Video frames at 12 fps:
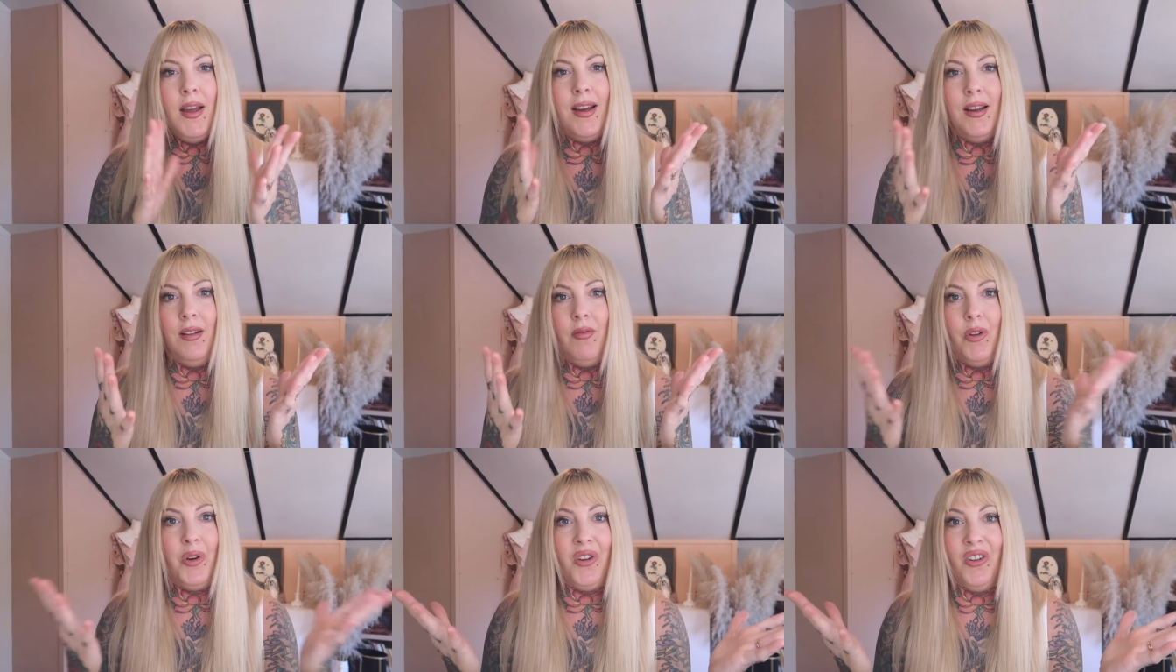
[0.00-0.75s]
and
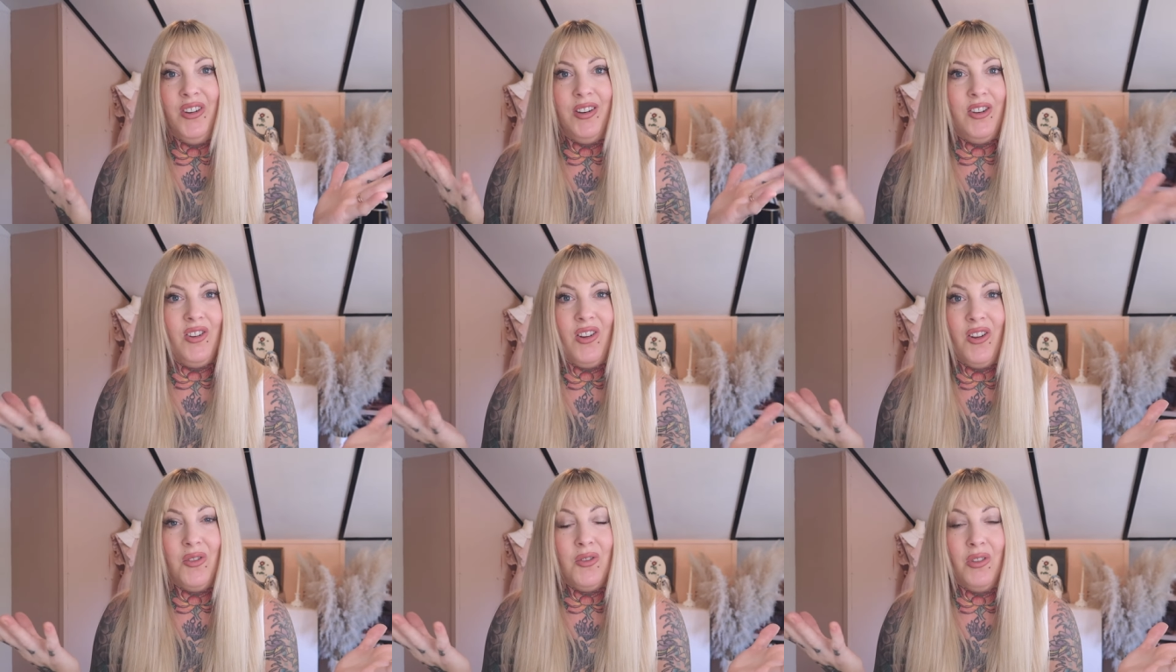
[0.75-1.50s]
they're good and you
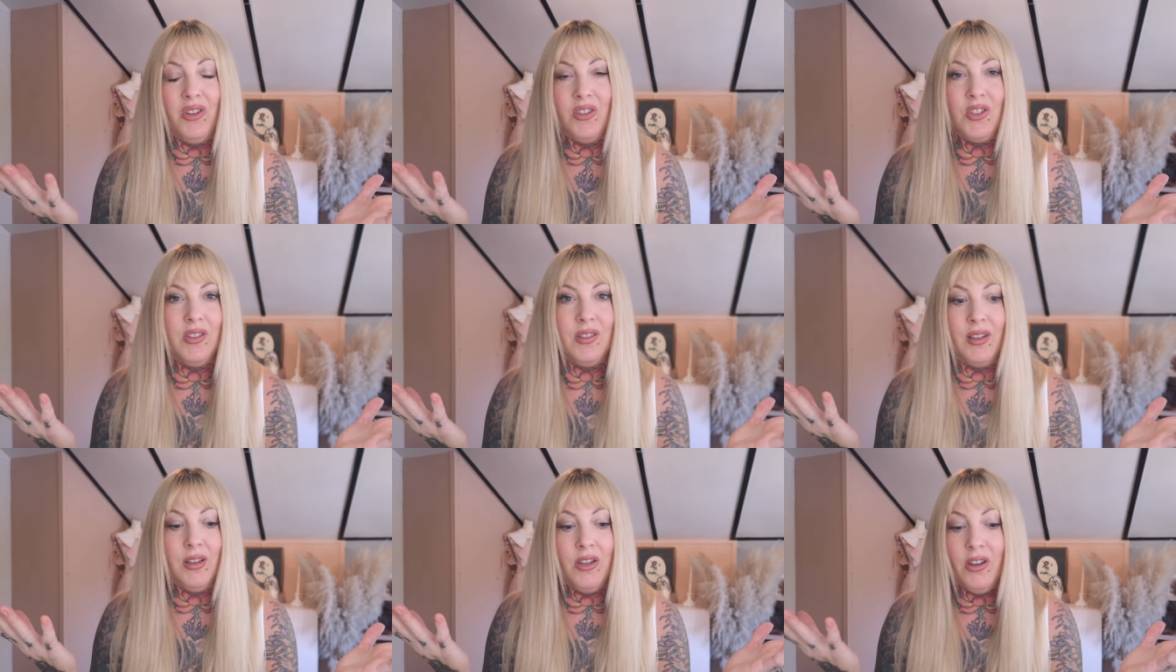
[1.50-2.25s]
can go do the dishes
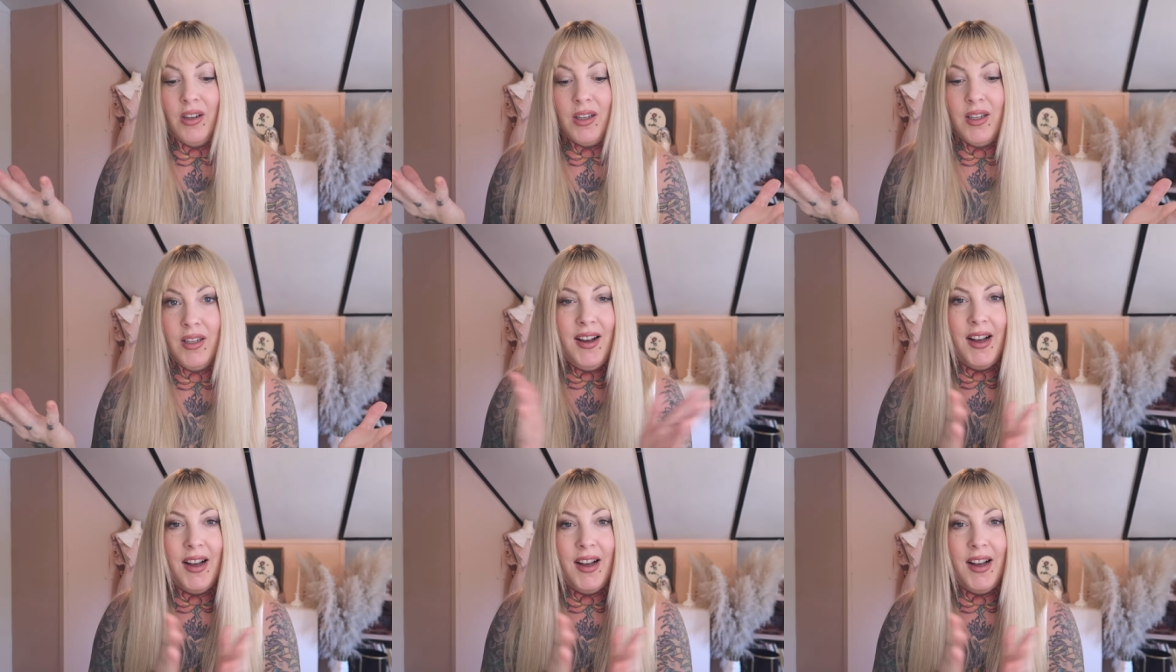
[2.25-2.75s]
and cook.